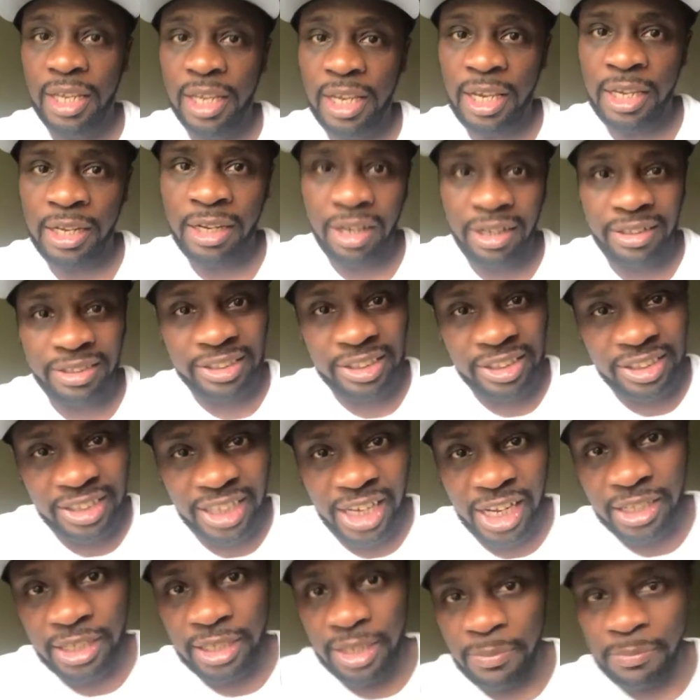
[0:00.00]
and
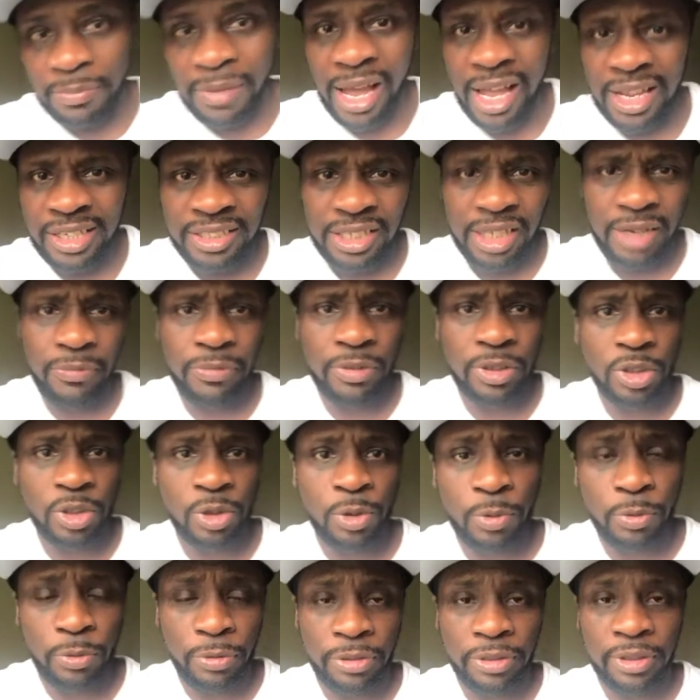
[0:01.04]
understanding the mindset of the
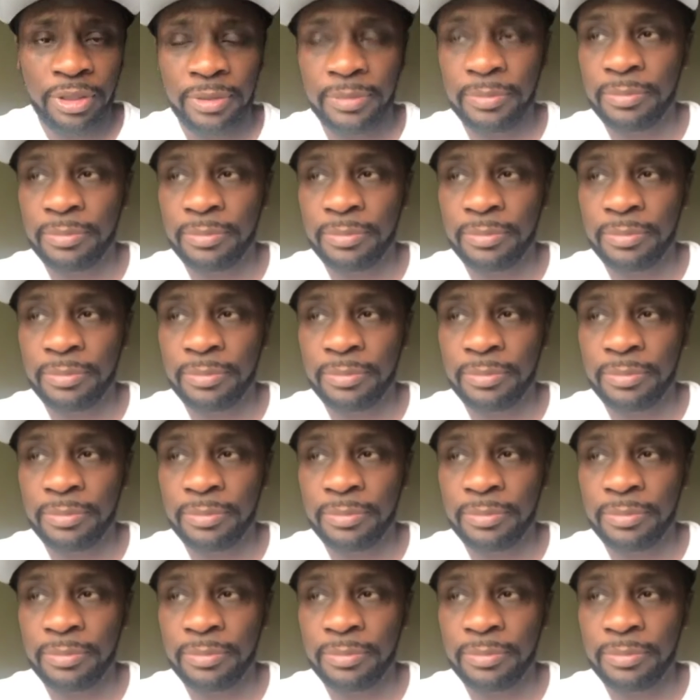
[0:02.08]
youth.